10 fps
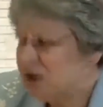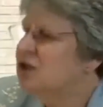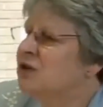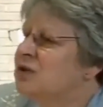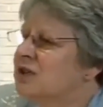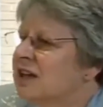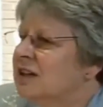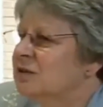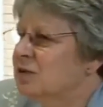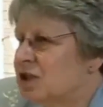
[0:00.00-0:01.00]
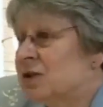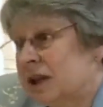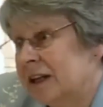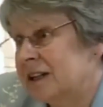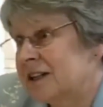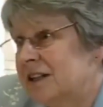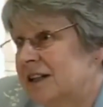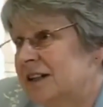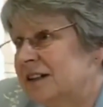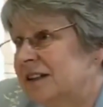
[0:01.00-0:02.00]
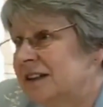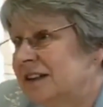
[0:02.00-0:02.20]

new skill would you like to learn?